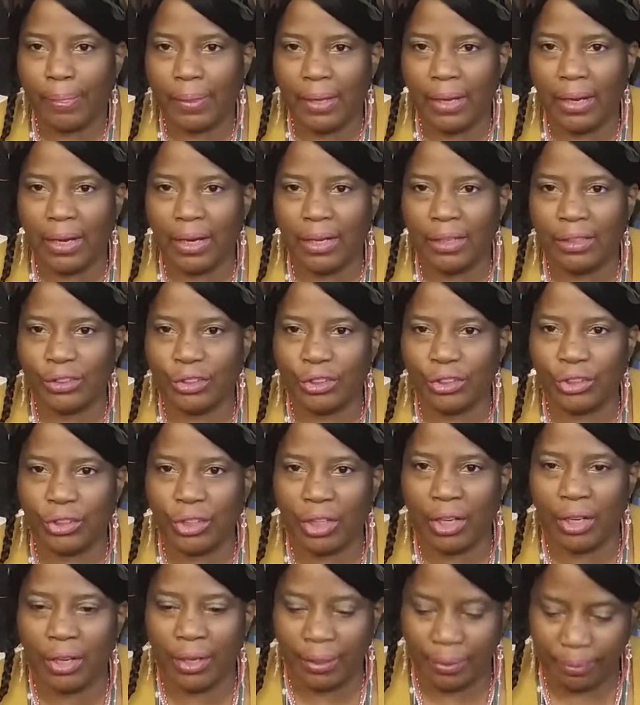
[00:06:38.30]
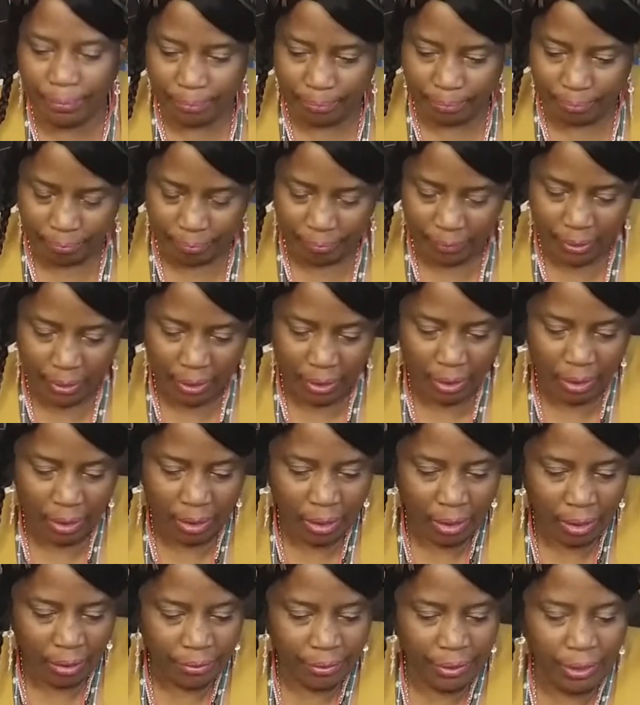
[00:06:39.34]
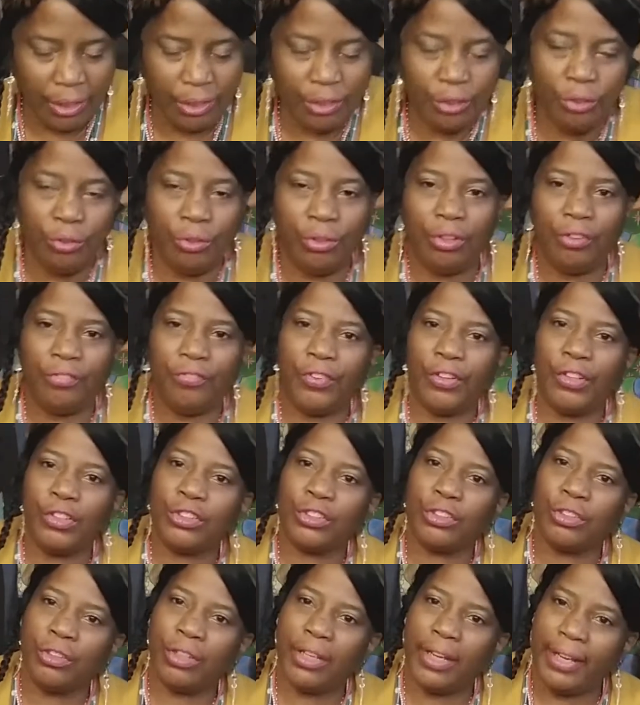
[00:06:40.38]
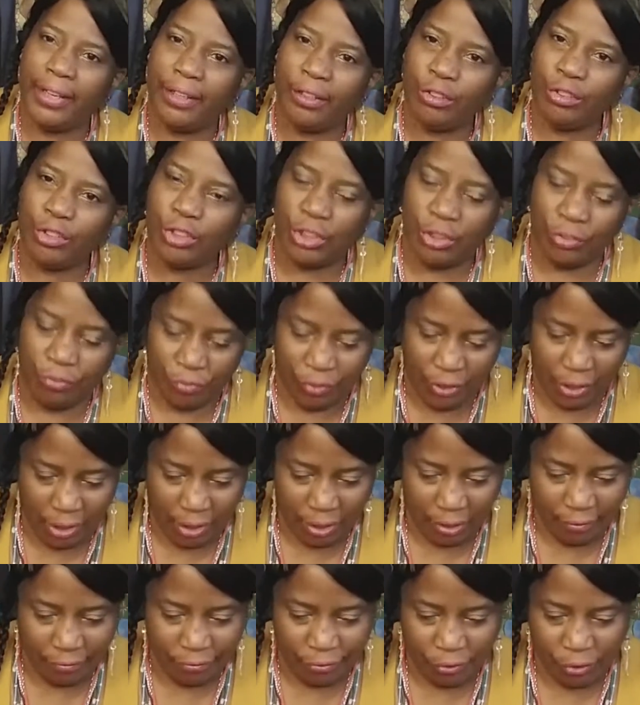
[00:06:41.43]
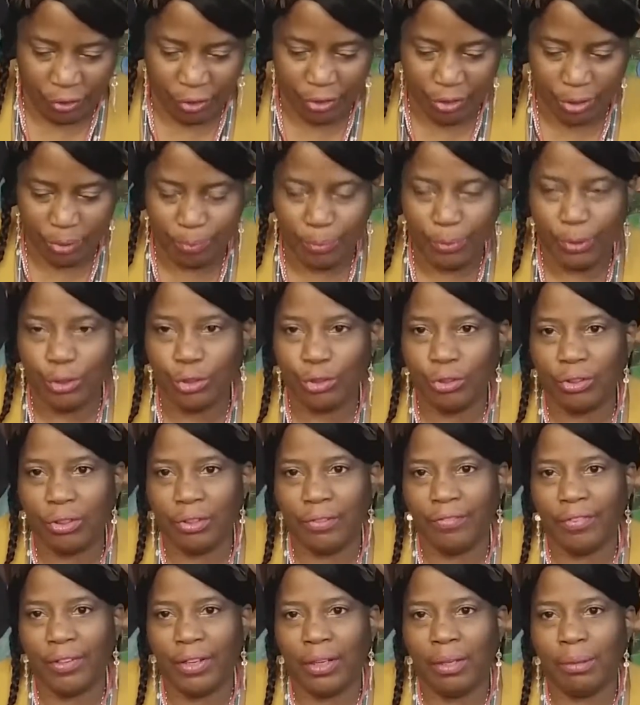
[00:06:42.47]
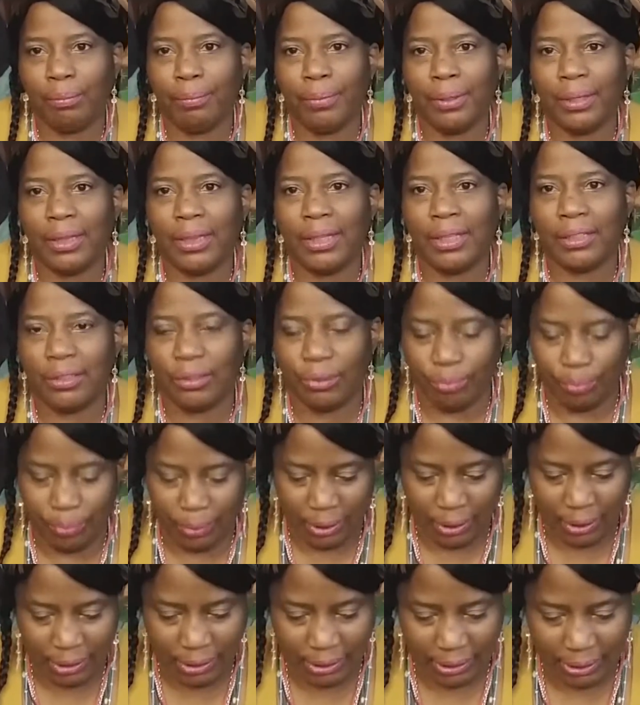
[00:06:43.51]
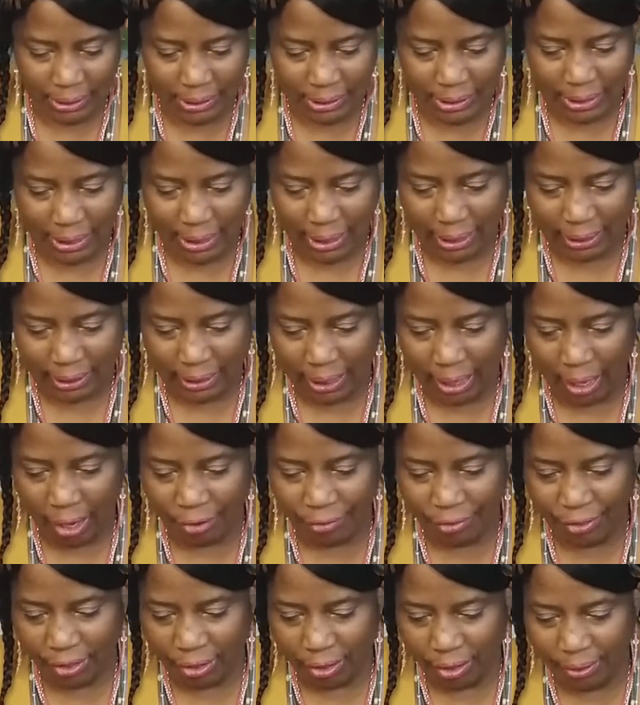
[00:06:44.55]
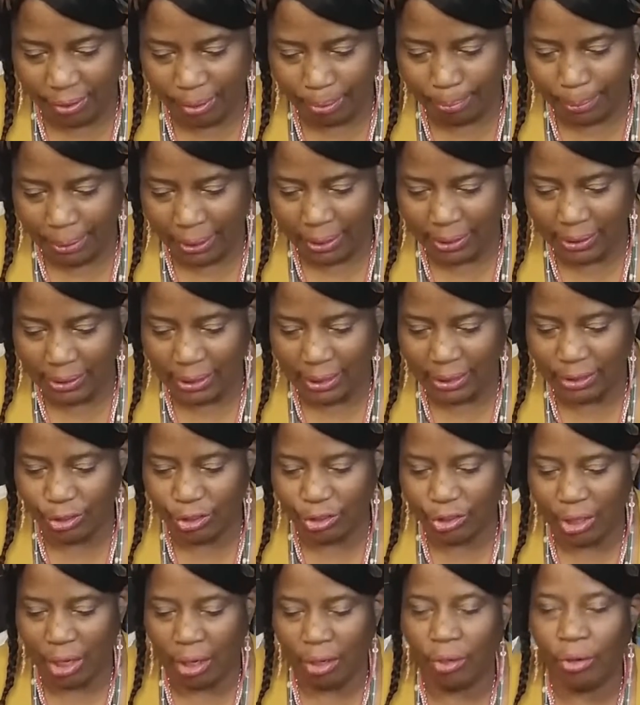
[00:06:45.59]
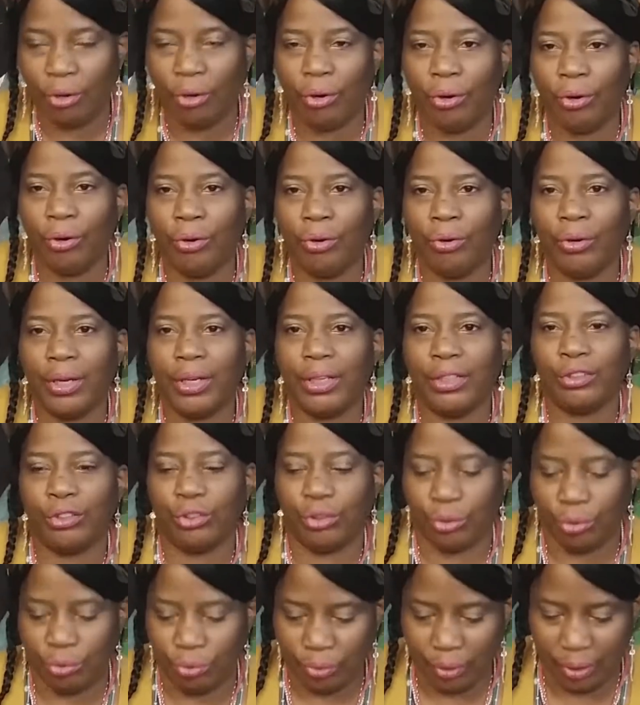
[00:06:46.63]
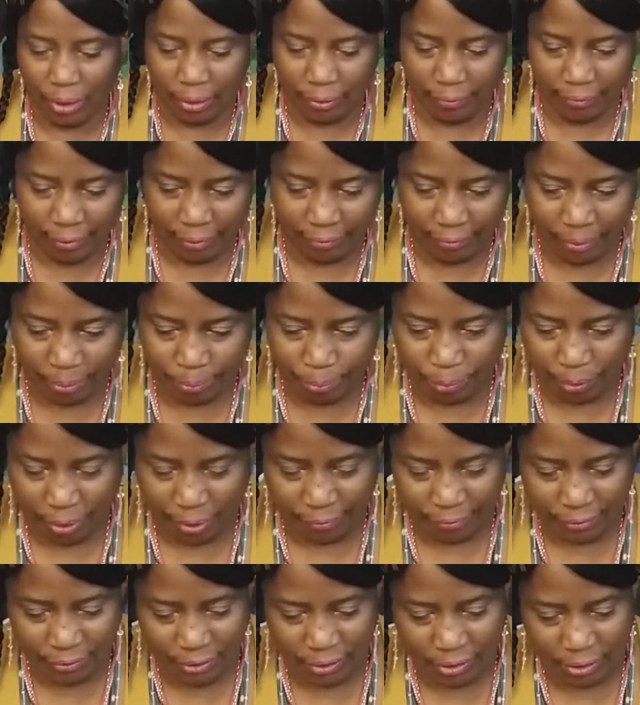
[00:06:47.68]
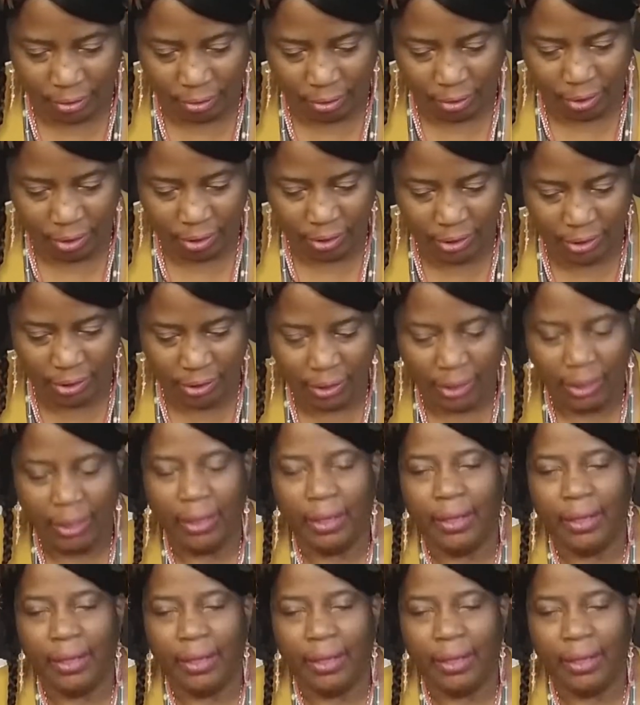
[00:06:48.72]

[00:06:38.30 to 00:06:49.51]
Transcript: Ashe. The universal energy reading for spiritual development this week sees nine Cowrie on the mat and Shango Eshu and the Veve Prophecy Cards.